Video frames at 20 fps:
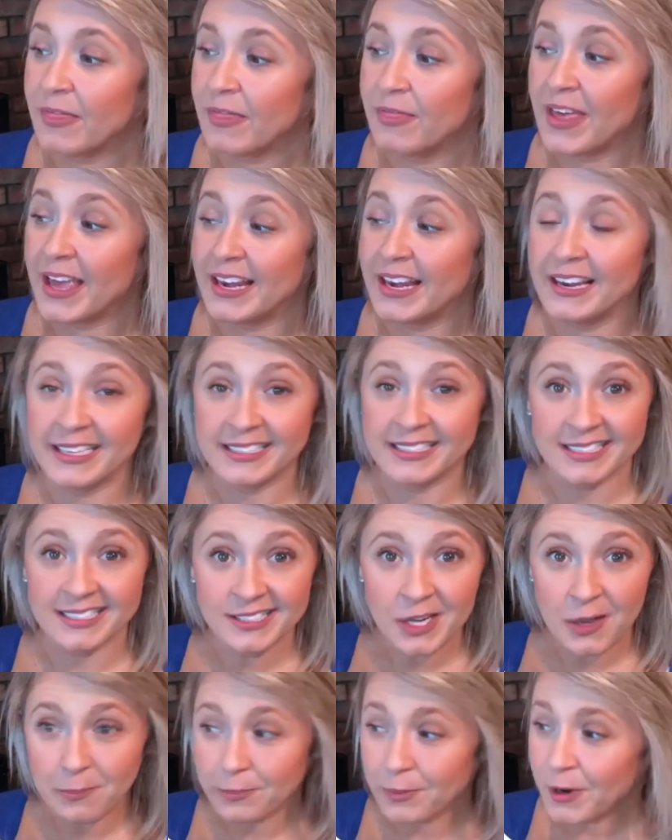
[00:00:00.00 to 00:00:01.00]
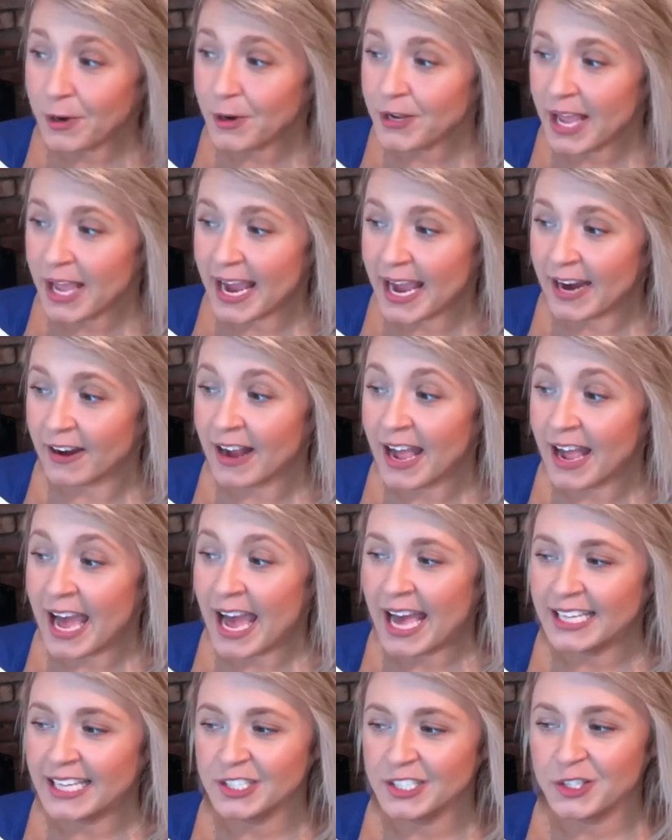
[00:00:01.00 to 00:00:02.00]
Then Little Nut Brown Hare
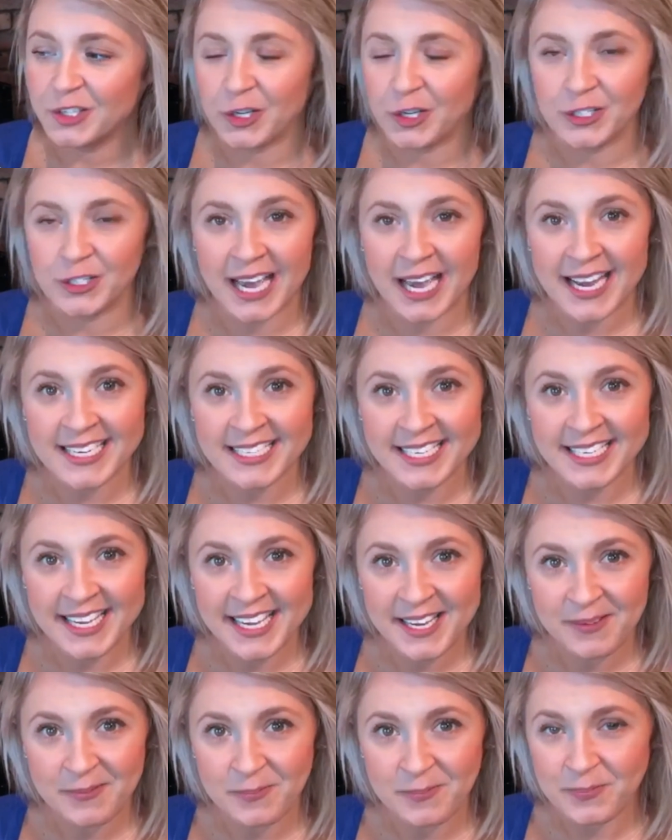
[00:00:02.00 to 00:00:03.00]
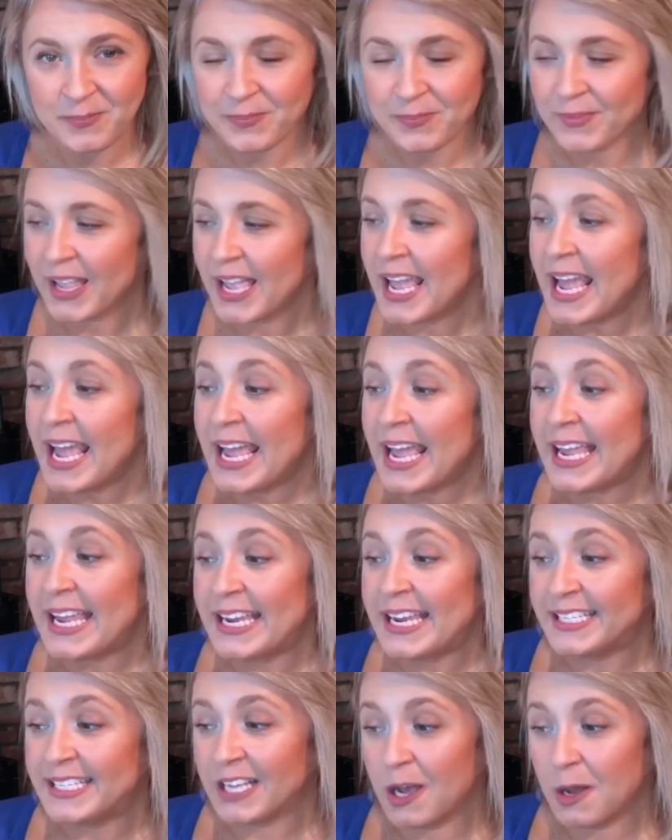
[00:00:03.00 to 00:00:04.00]
had a good idea.
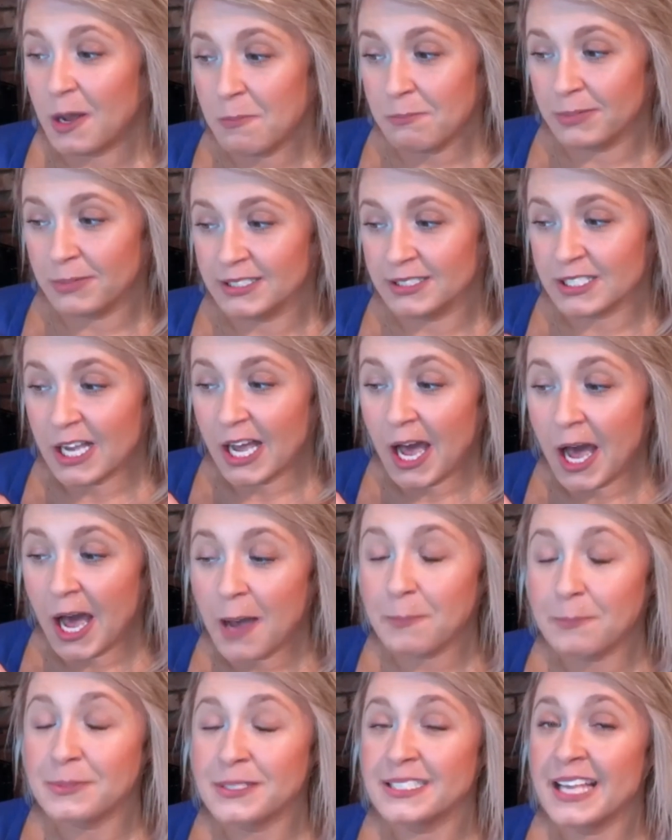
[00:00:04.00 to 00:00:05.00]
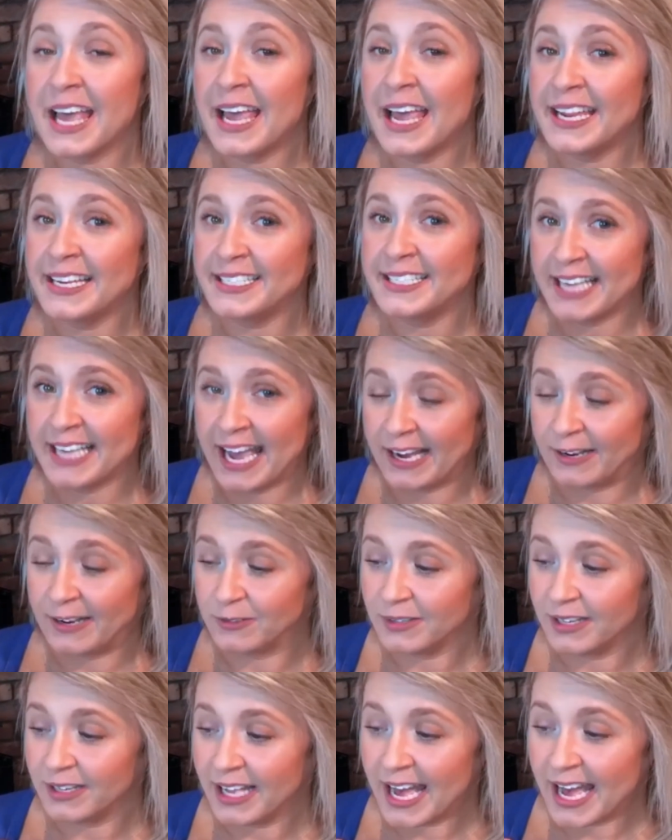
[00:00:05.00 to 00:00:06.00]
He tumbled upside
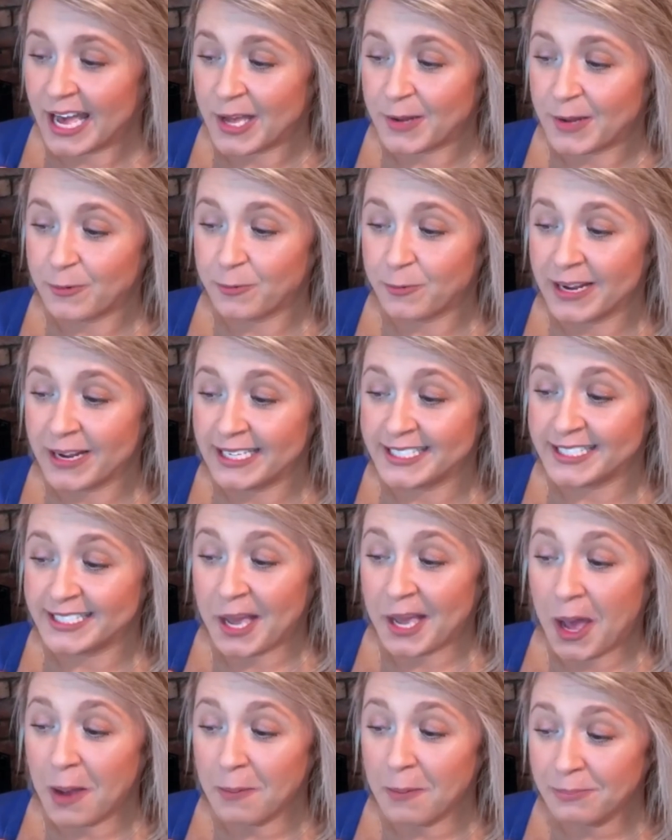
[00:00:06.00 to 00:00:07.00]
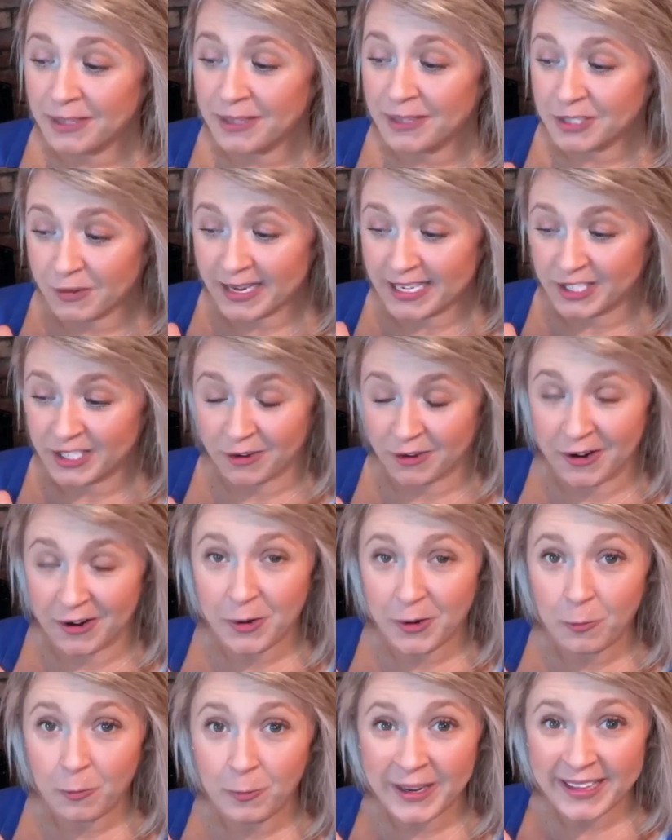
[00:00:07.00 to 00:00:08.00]
down and reached up the tree
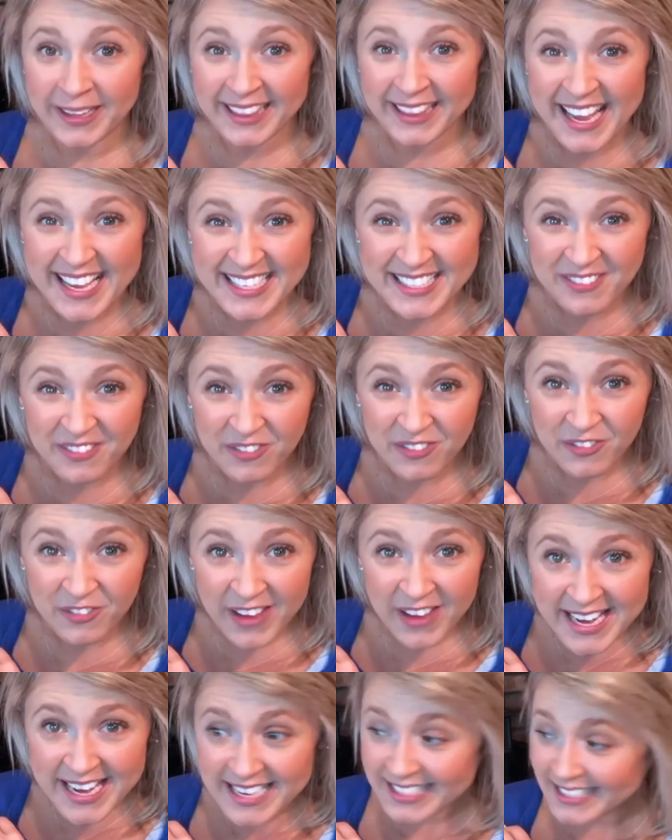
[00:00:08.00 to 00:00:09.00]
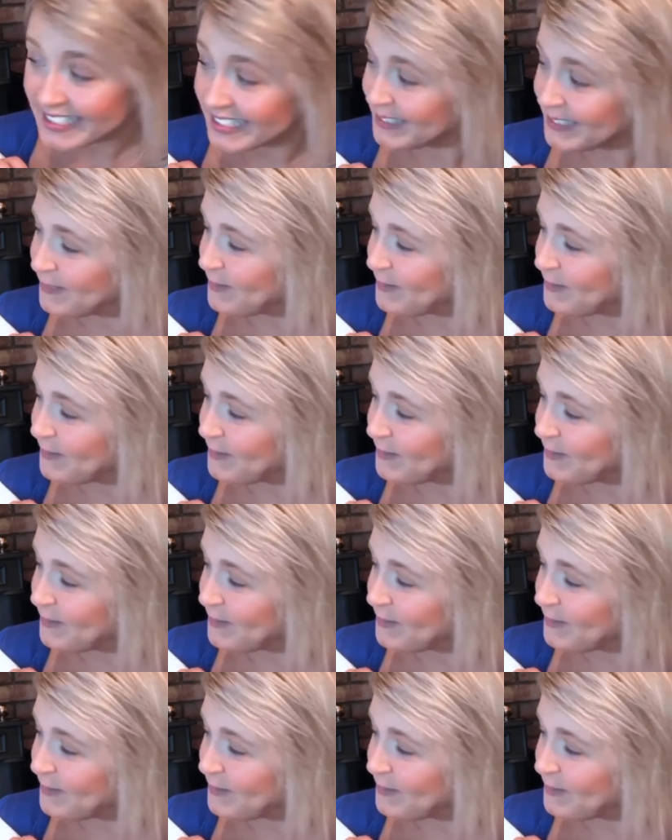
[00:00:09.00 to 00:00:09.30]
trunk with his feet.